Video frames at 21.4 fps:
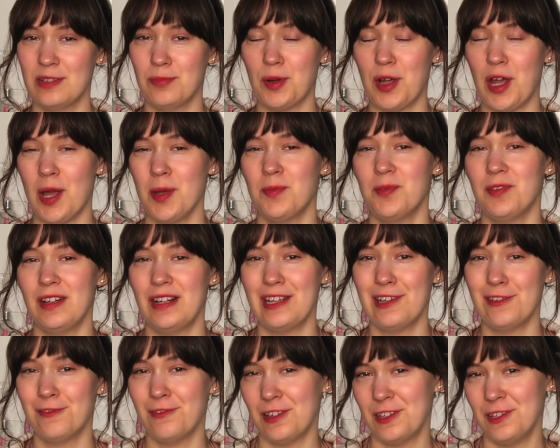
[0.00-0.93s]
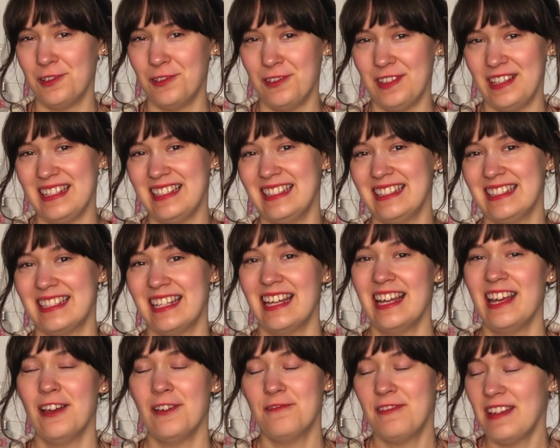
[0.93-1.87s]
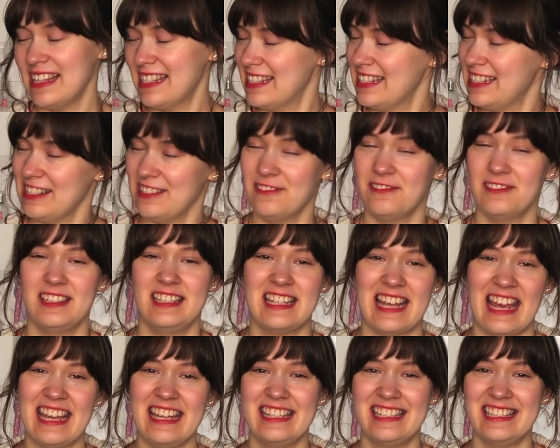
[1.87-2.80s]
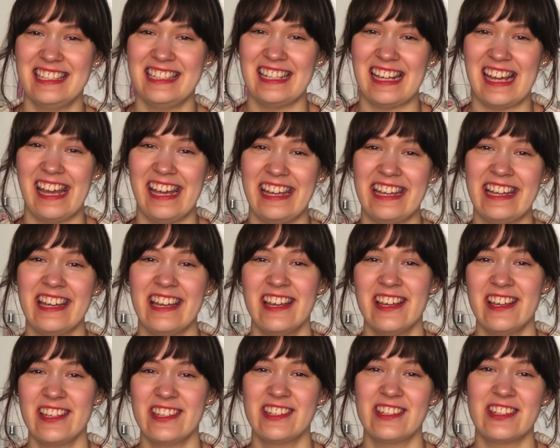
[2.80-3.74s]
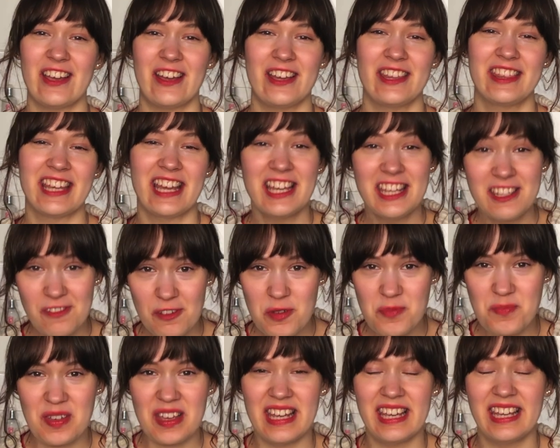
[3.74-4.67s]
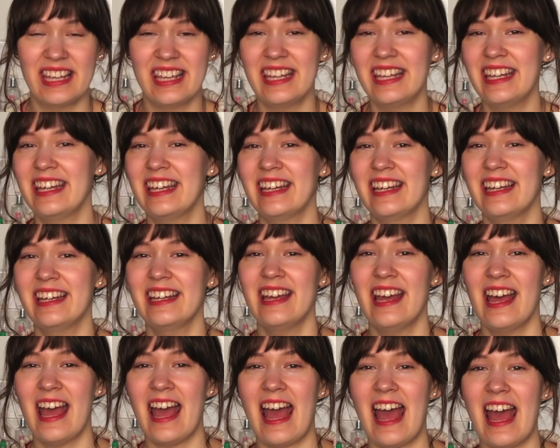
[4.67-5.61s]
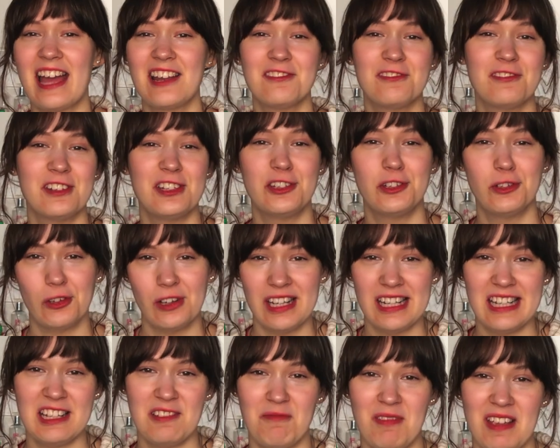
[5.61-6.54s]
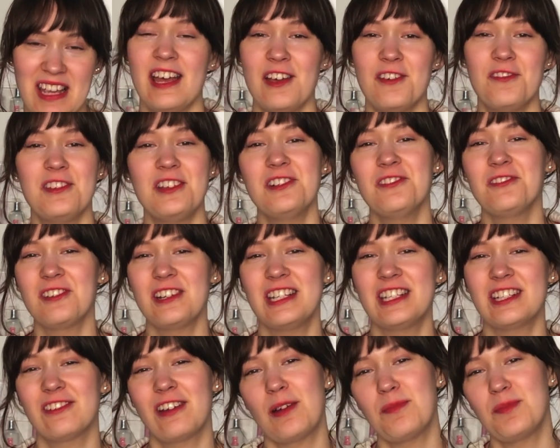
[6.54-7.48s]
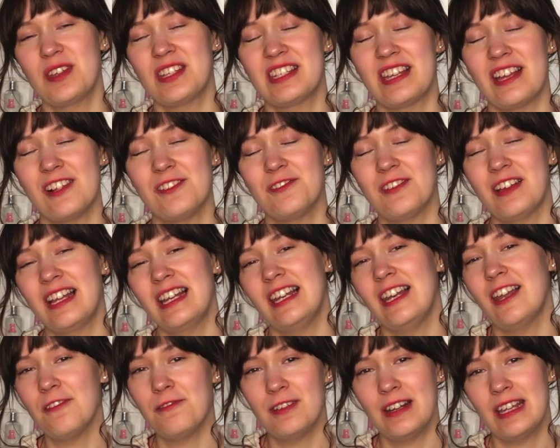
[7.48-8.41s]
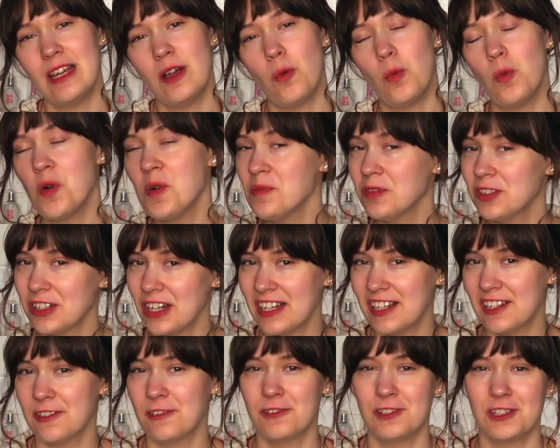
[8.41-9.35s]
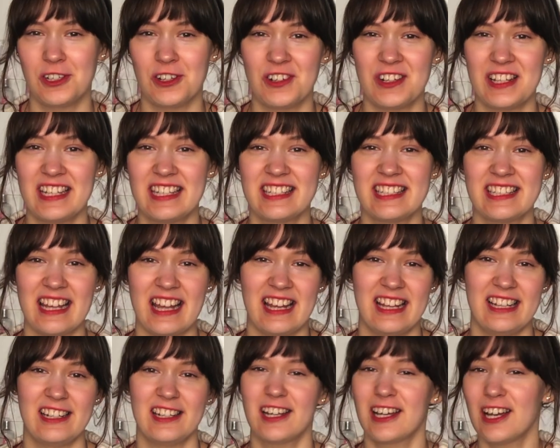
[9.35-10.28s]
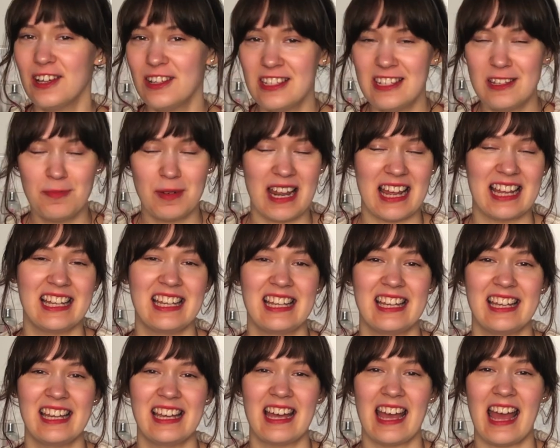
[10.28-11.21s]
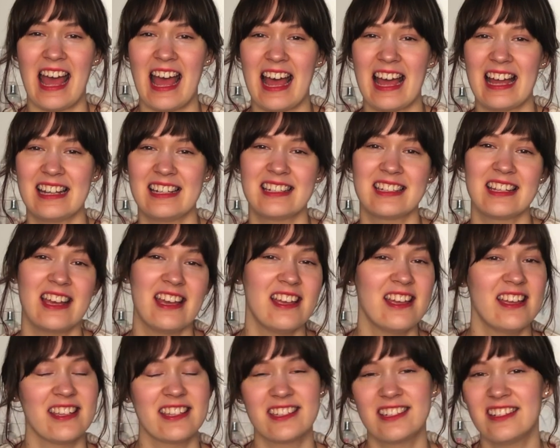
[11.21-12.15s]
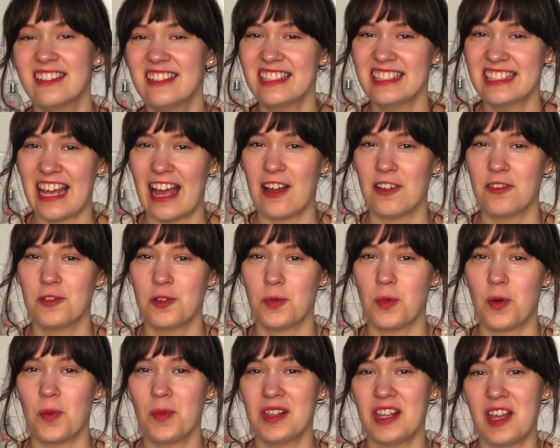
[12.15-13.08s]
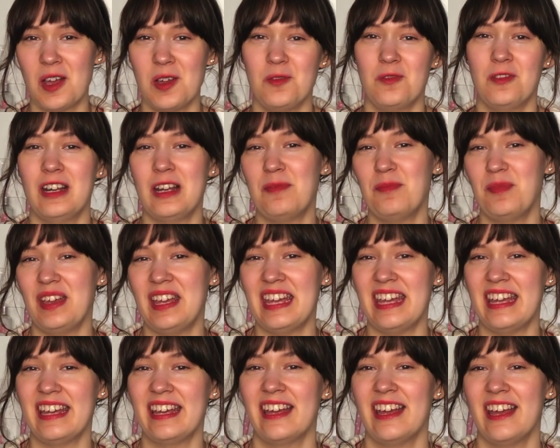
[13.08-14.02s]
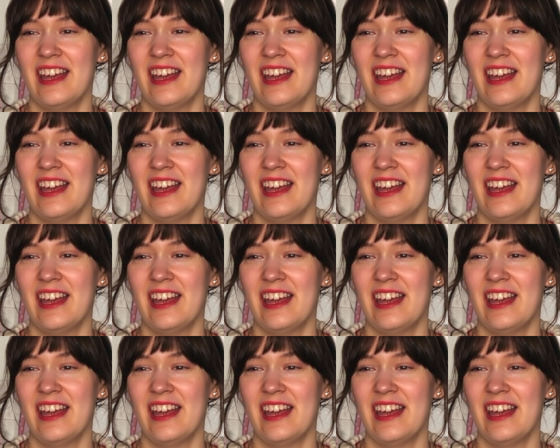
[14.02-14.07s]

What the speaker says: but hopefully fun-filled festive day today. So thank you for being here and for joining me. Feel free to grab yourself a lovely warm drink of choice and a cozy blanket and snuggle down for what will hopefully be